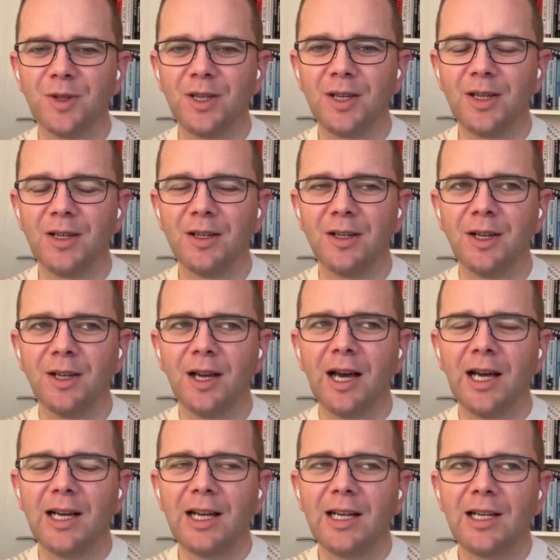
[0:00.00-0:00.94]
Yeah.
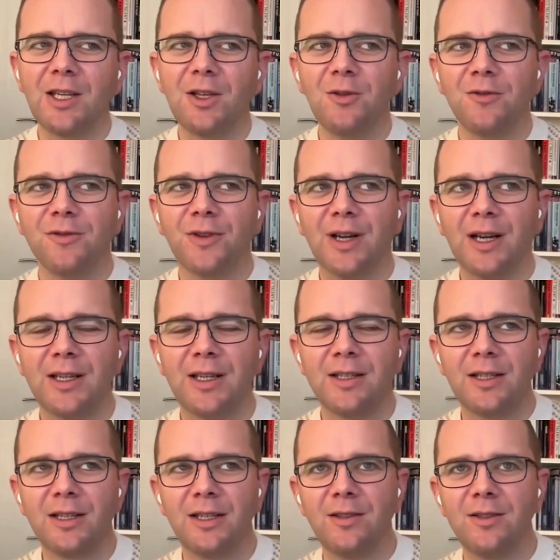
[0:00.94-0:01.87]
And are you
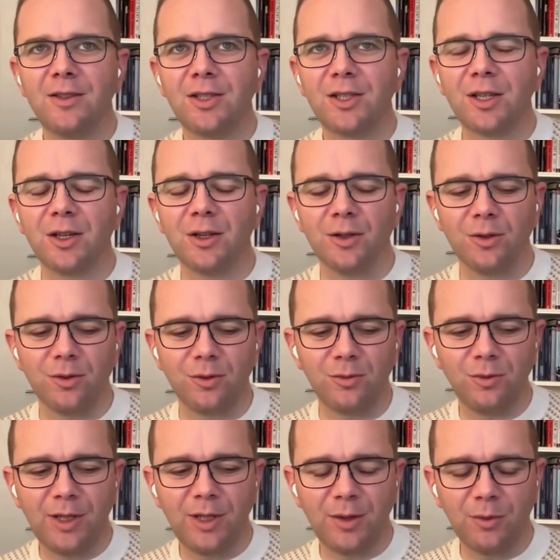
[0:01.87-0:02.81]
finding, so,
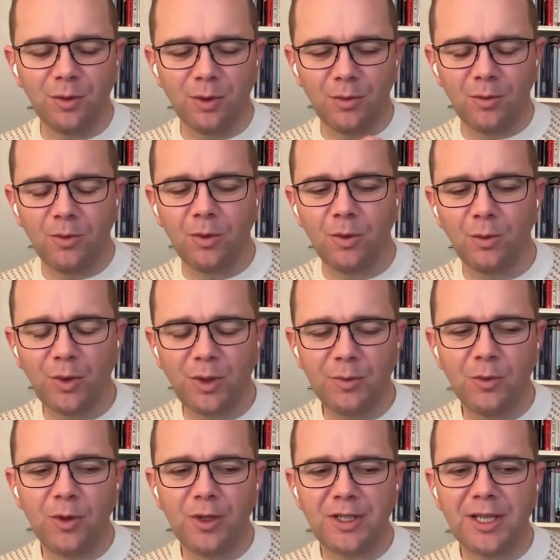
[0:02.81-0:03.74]
you know, what
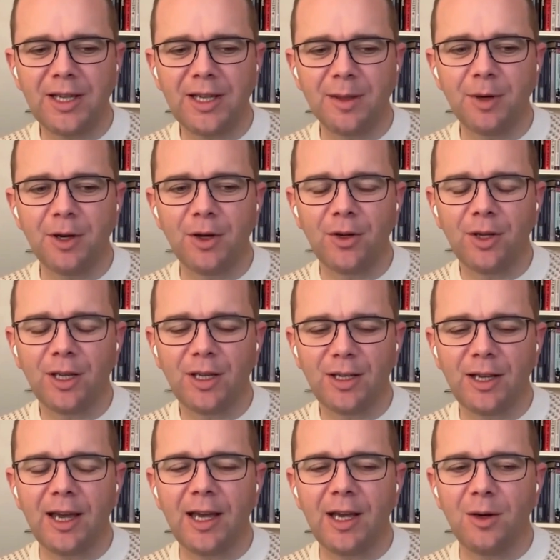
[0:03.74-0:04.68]
we see in the market
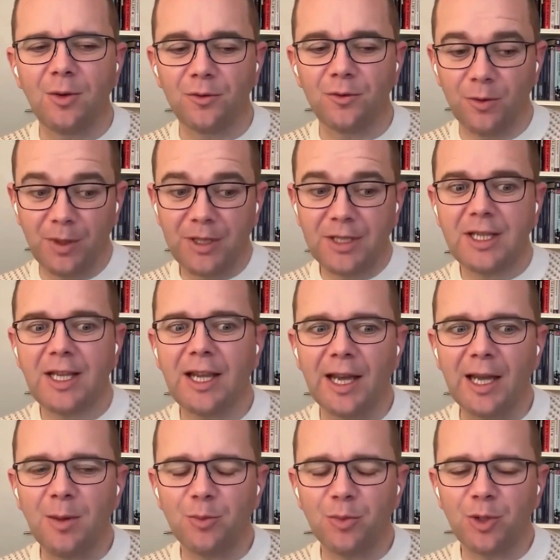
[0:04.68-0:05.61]
now from a
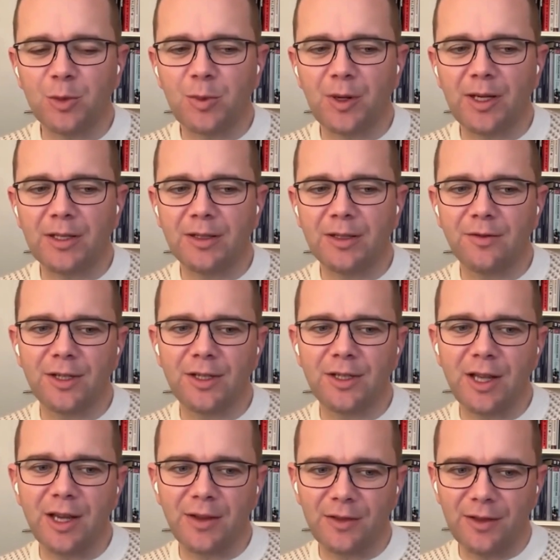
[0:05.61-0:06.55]
TA perspective is
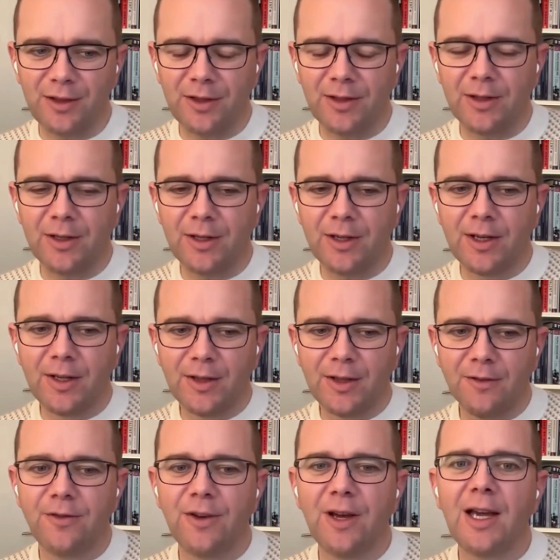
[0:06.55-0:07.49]
that the
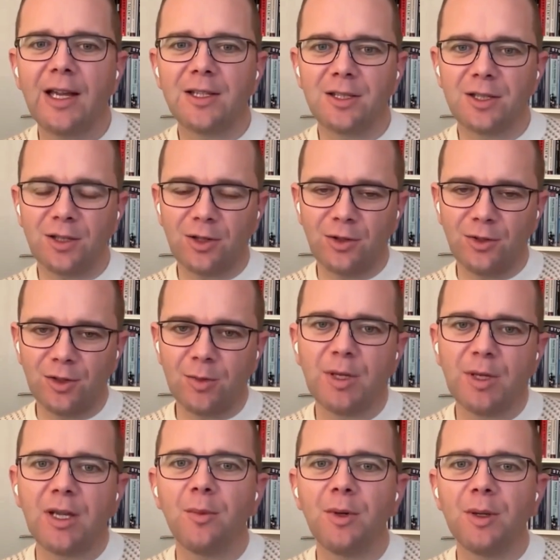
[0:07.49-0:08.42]
verticals are
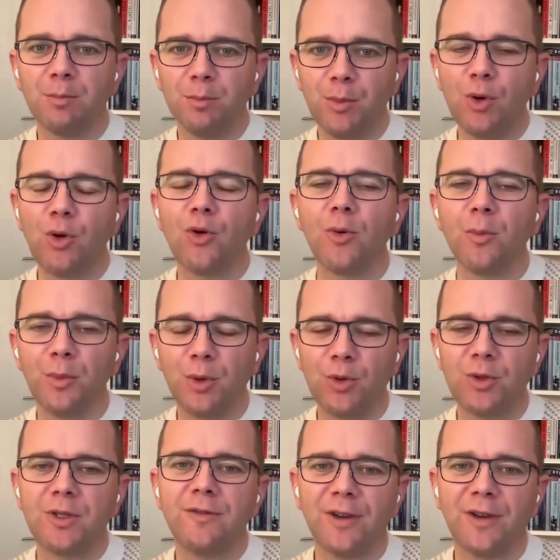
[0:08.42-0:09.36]
becoming more and more
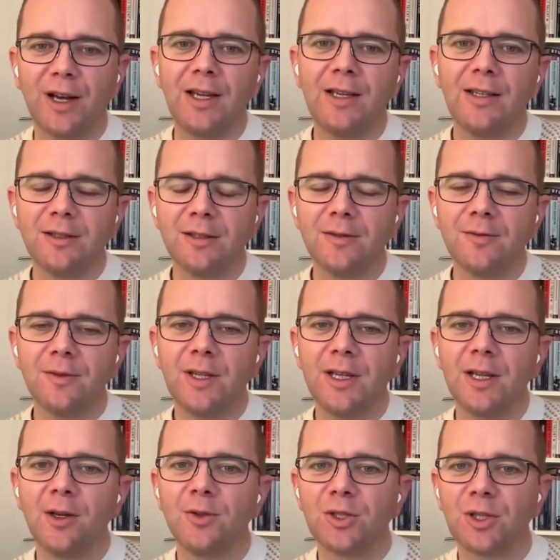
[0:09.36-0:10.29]
defined, you
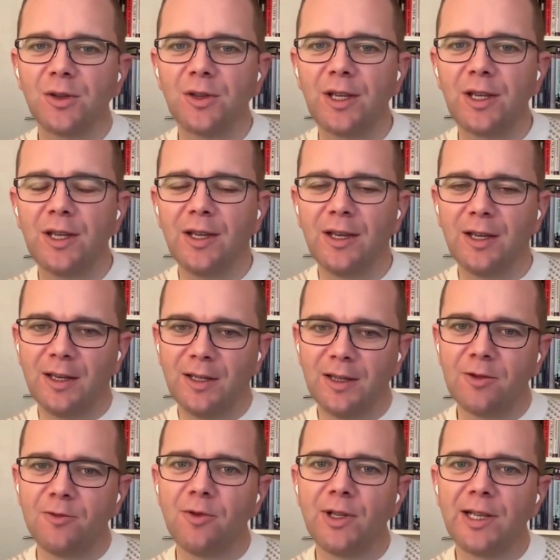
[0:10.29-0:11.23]
know, so the
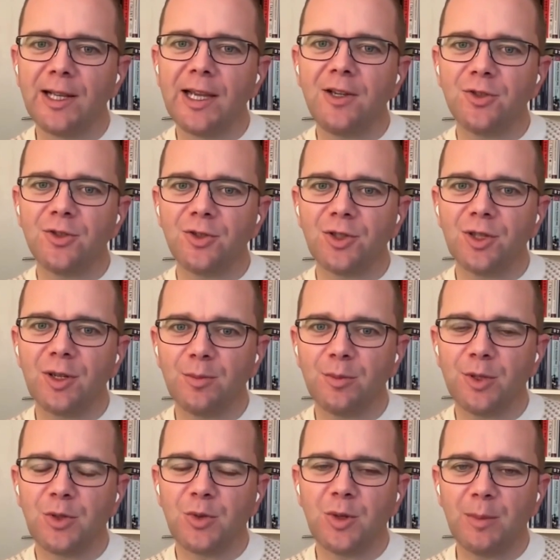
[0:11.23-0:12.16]
relationship
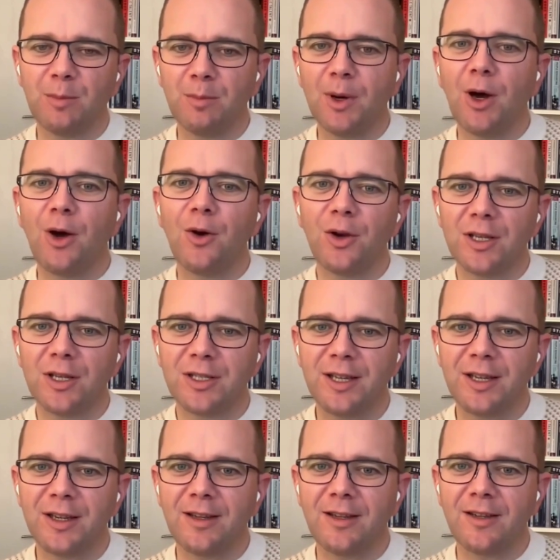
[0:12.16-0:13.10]
between
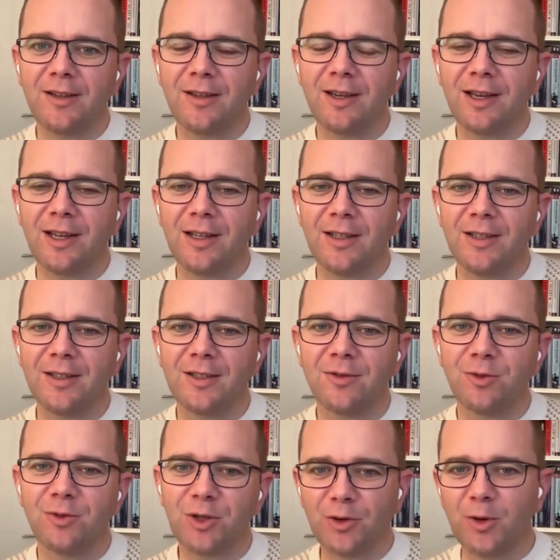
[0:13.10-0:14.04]
marketing and
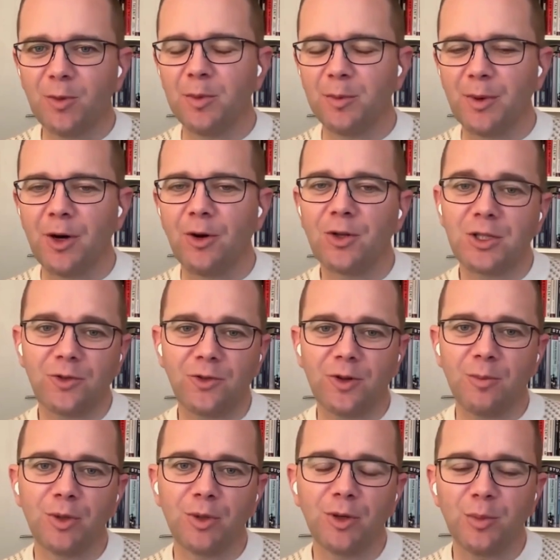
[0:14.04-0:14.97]
recruitment marketing or
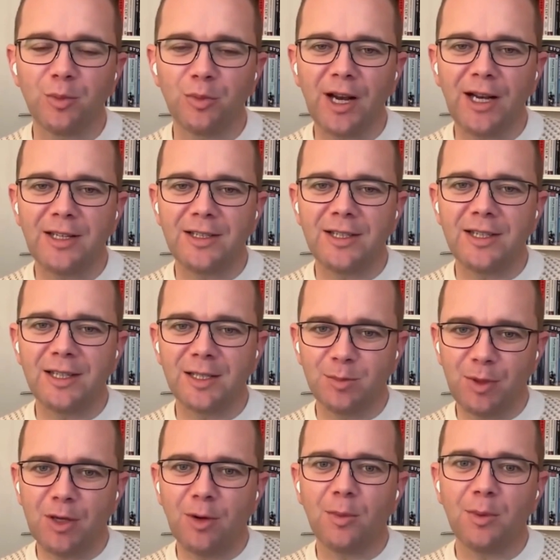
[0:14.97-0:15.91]
employer branding is
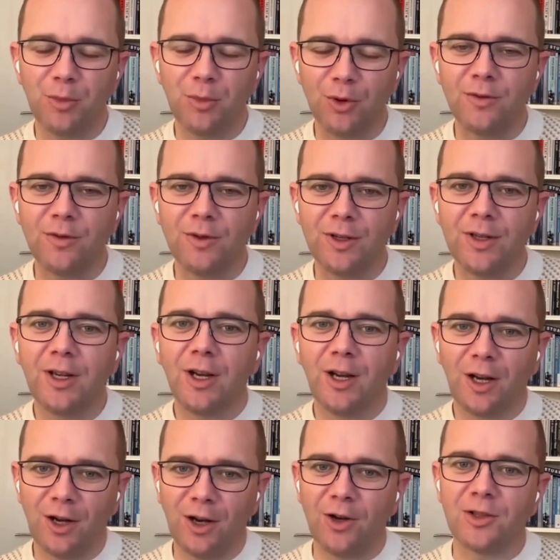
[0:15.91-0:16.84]
becoming more of a
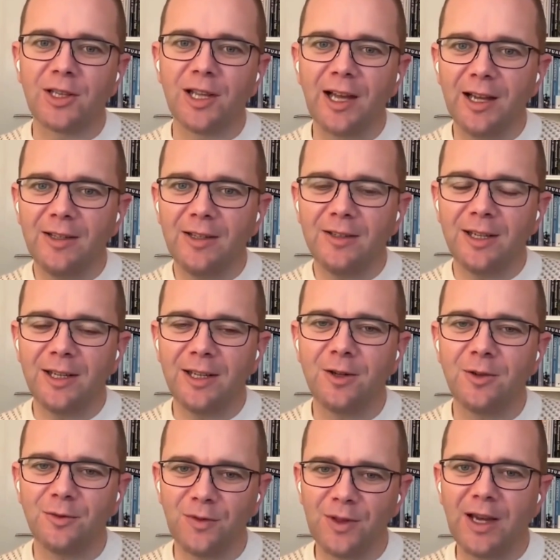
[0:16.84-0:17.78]
hard line, you
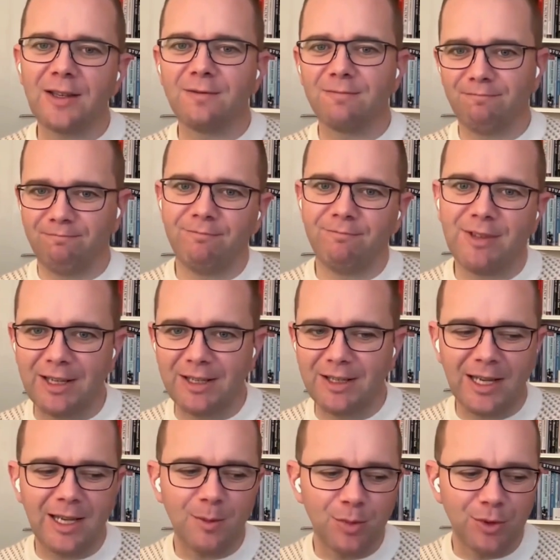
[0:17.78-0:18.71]
know, that
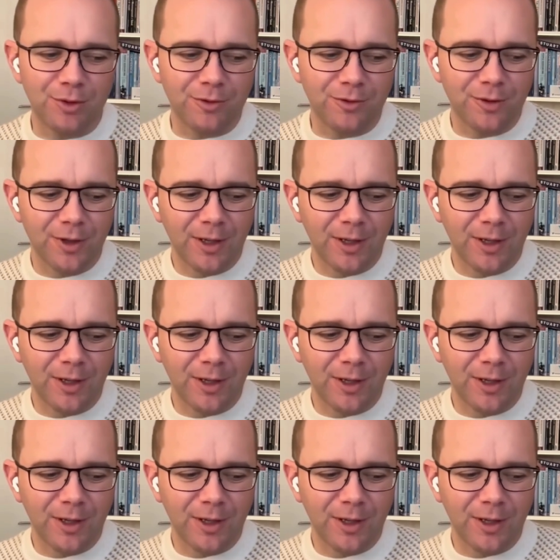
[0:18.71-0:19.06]
type of